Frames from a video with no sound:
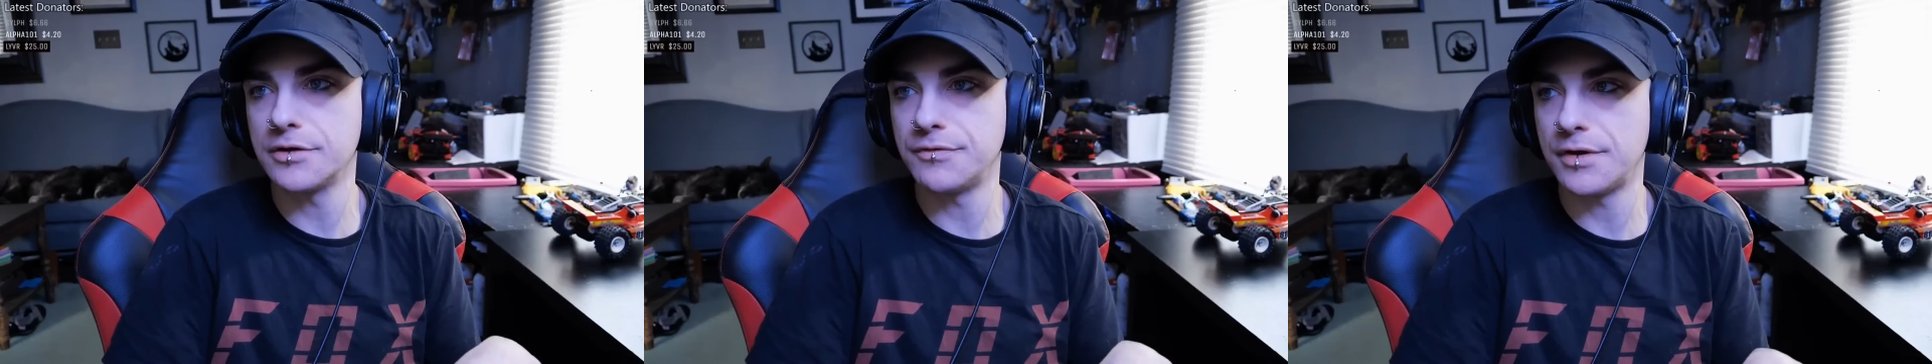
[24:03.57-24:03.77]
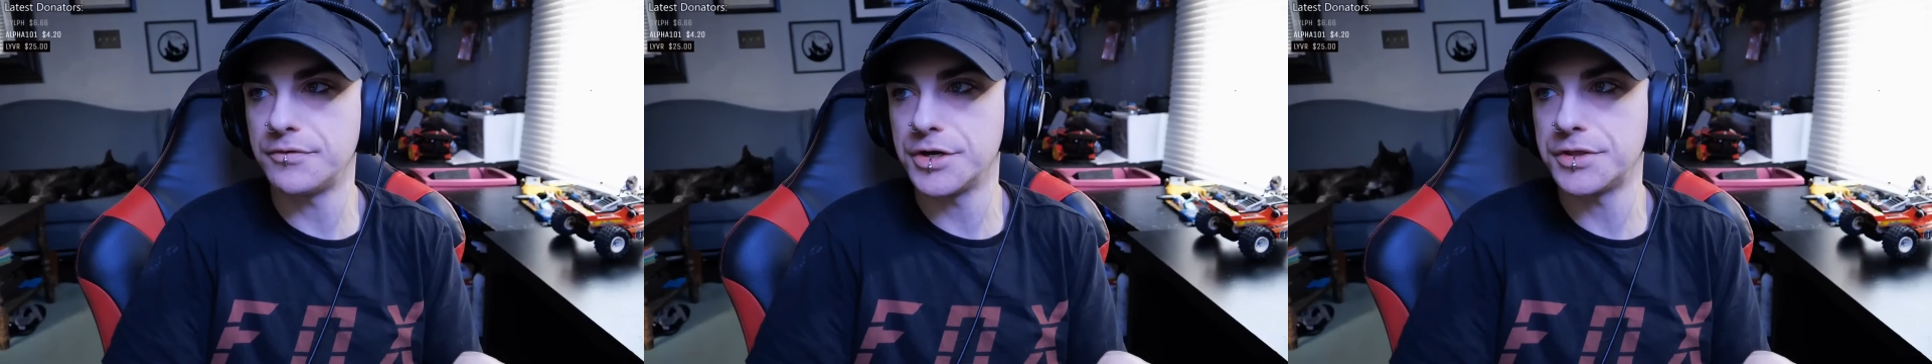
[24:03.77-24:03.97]

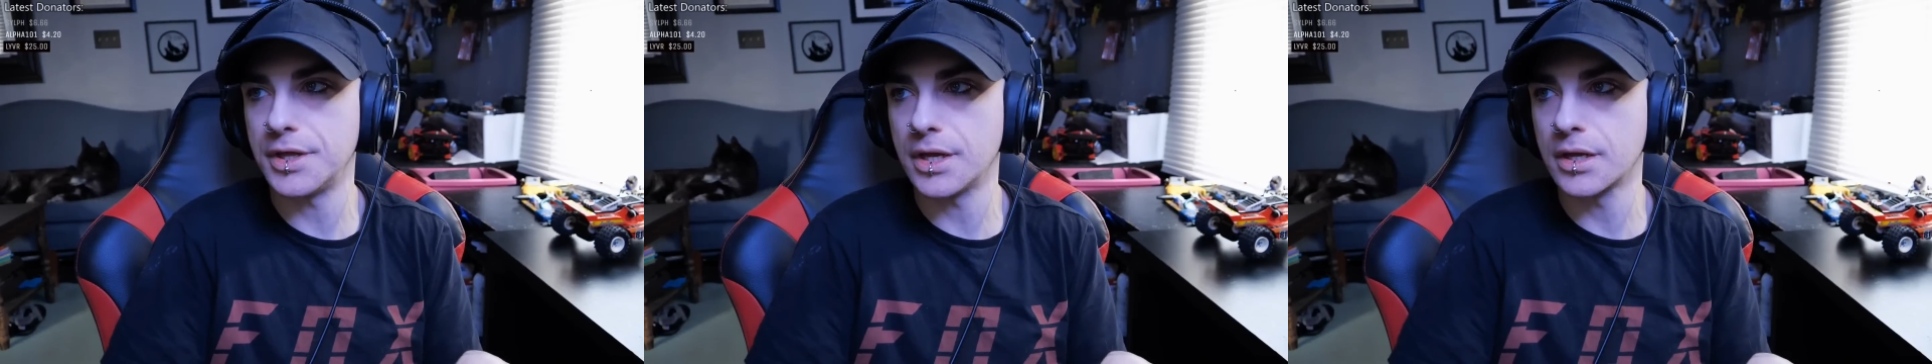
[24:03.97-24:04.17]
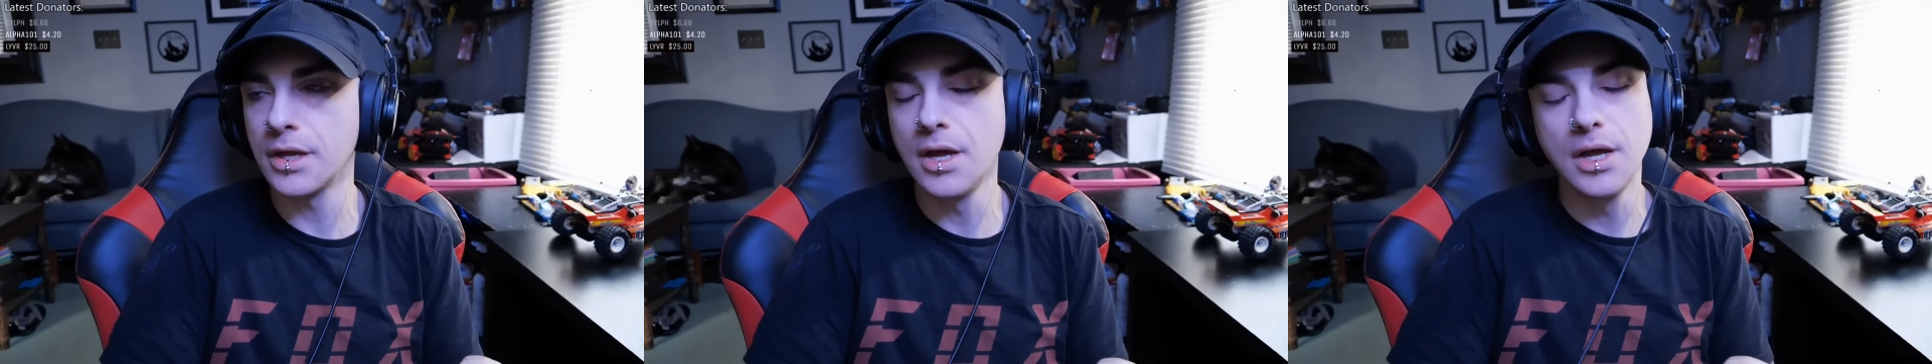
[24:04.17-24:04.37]
of
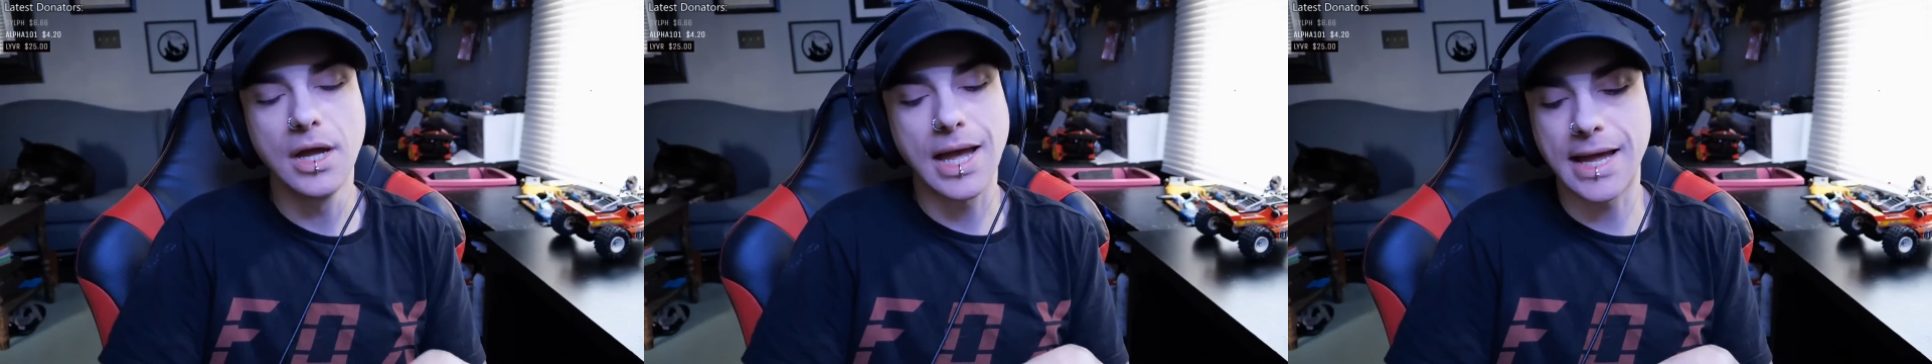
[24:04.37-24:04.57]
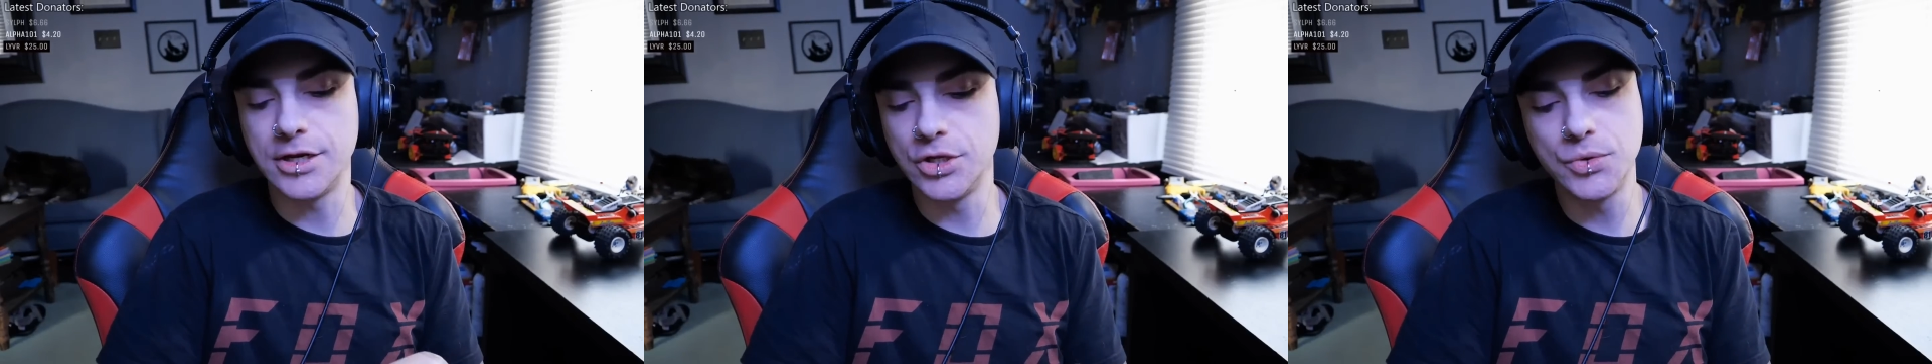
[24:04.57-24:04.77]
everything.
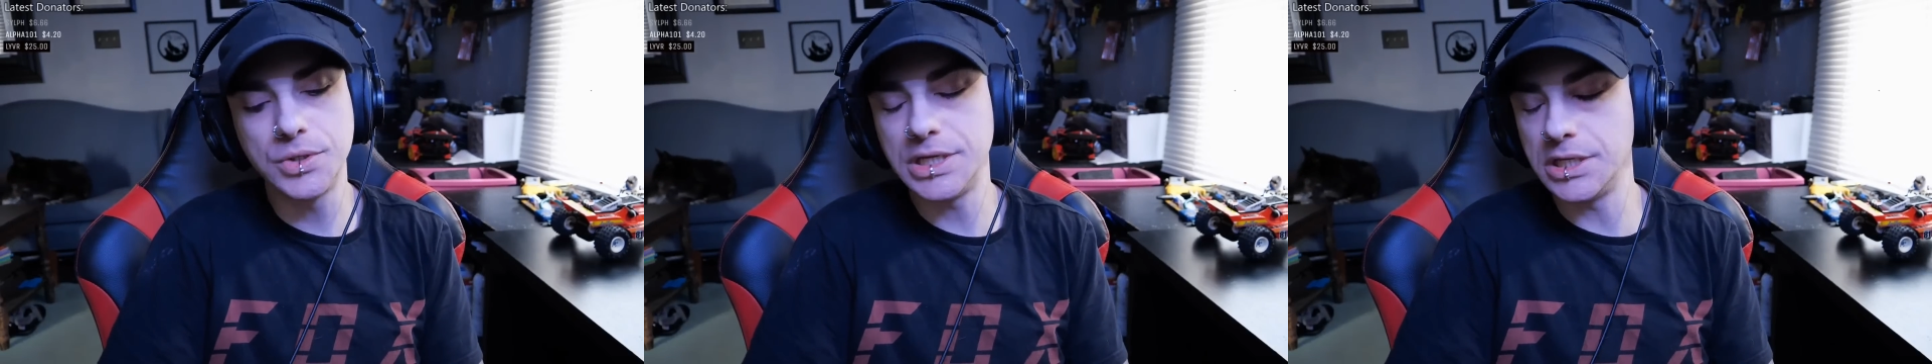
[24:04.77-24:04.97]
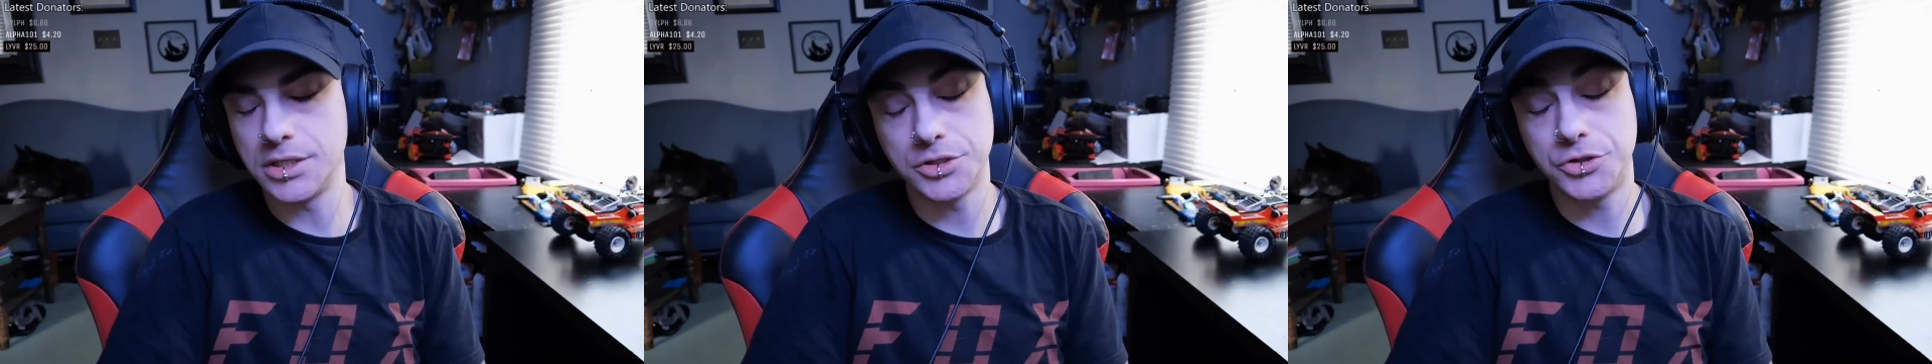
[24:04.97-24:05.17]
And you
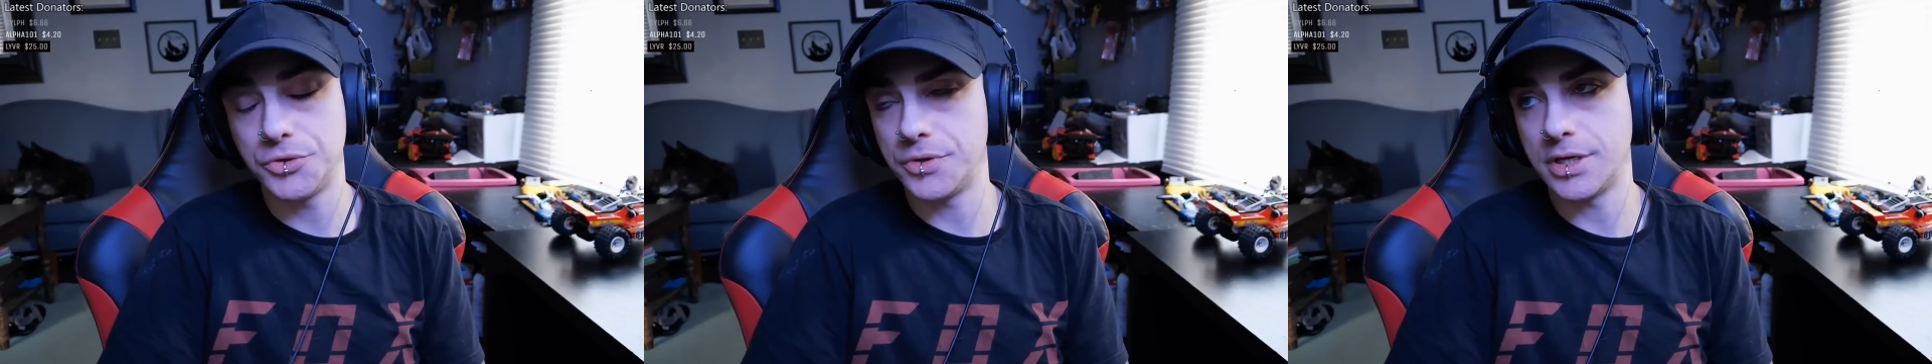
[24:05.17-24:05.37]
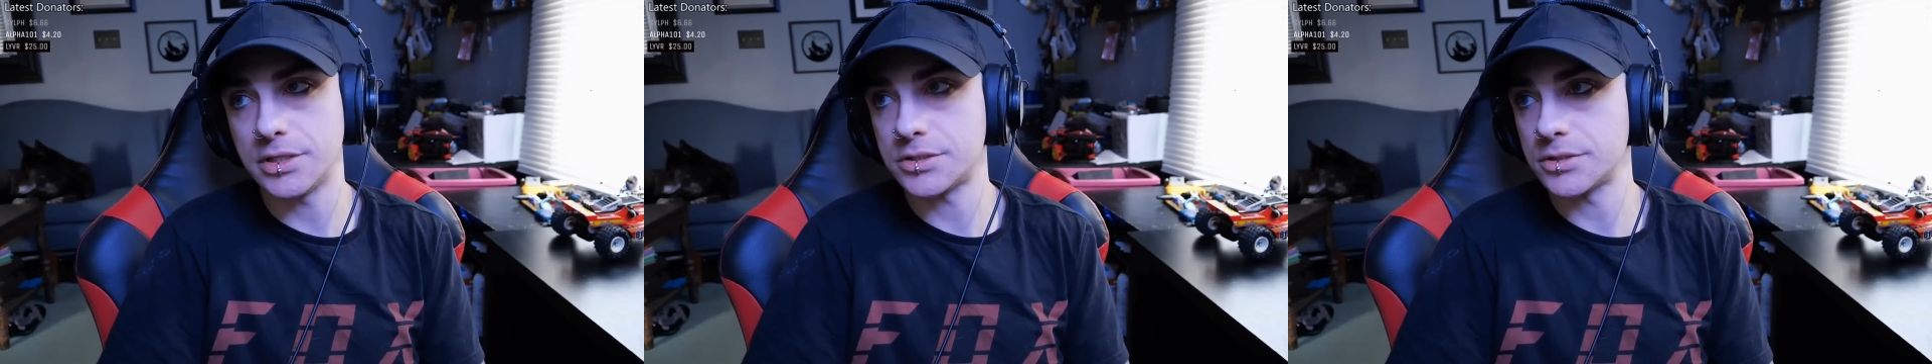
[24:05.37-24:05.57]
need to
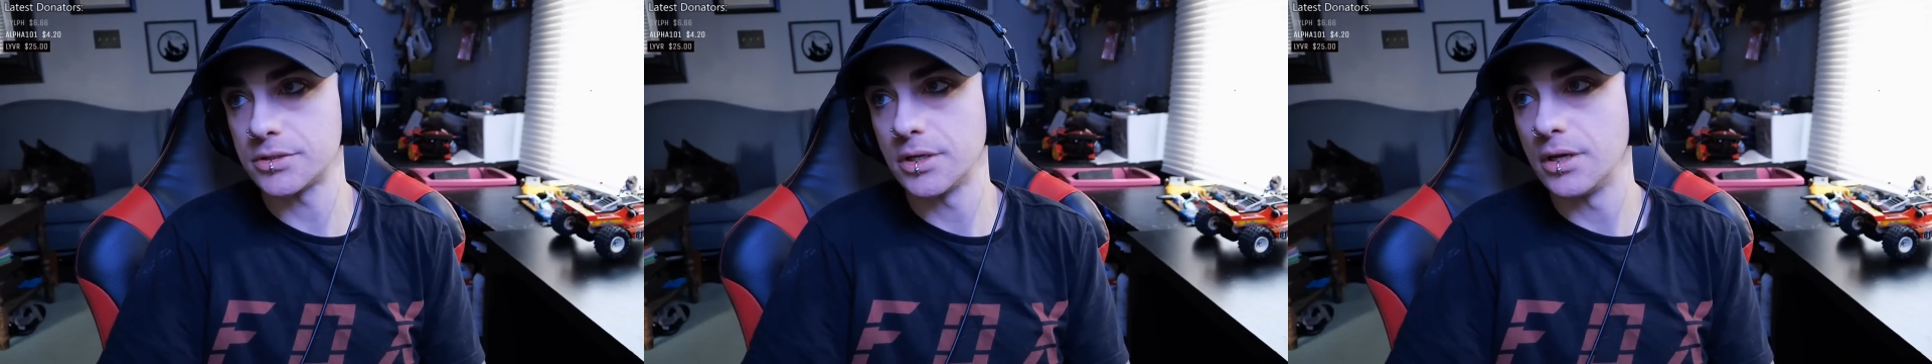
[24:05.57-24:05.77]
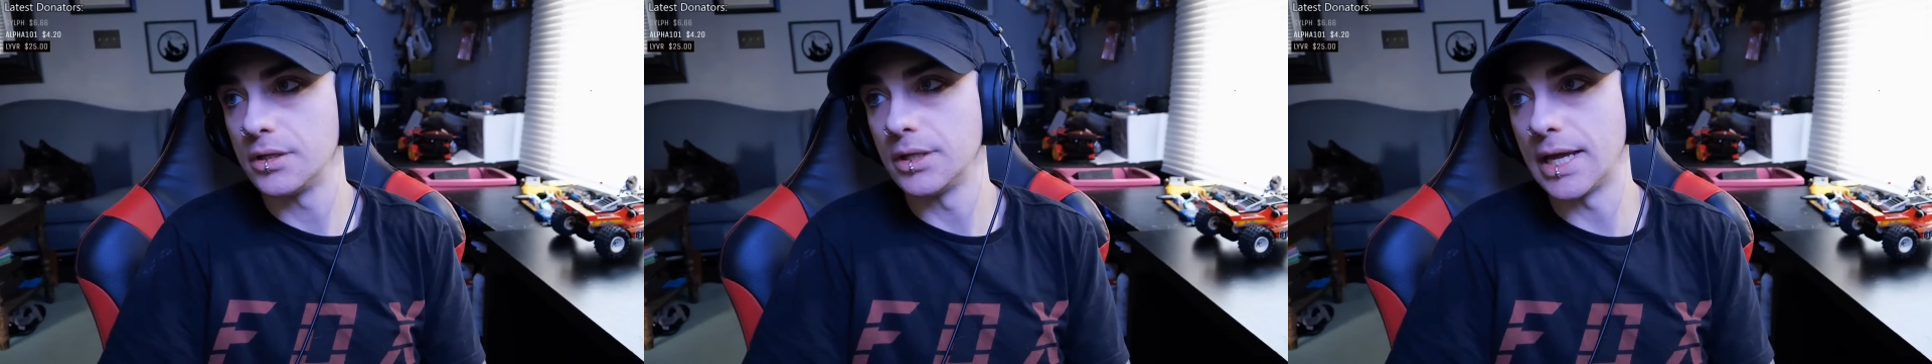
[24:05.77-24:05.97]
do this.